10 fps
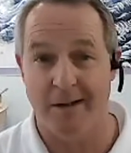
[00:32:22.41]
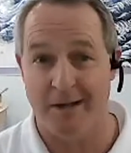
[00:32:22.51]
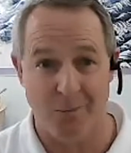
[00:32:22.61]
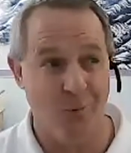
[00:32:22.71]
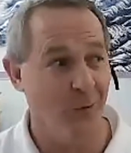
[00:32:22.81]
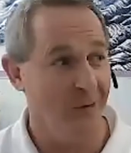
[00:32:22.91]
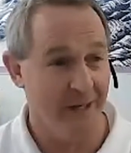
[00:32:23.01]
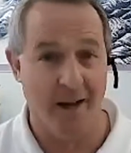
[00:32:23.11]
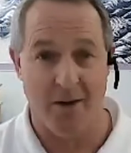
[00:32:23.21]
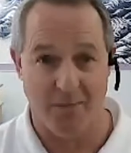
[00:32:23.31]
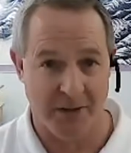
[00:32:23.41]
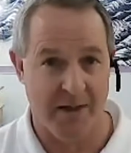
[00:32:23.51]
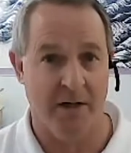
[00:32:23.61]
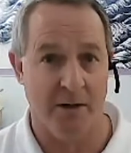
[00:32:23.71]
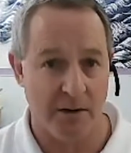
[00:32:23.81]
can really help
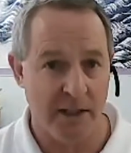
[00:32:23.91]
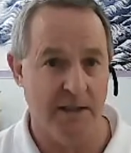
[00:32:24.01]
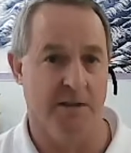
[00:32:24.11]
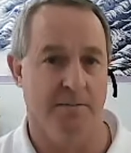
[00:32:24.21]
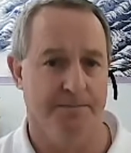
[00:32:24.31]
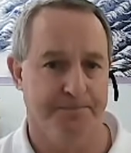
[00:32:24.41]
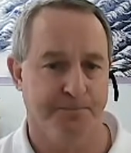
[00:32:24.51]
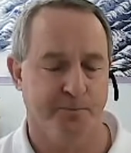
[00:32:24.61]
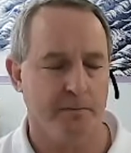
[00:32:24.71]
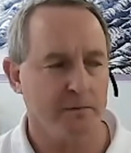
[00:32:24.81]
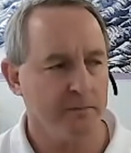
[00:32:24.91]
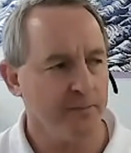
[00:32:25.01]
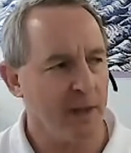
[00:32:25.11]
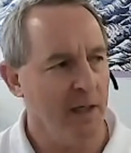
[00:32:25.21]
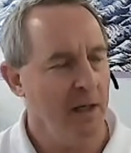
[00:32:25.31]
take care of your knees.
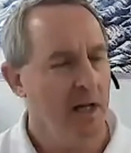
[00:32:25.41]
Right.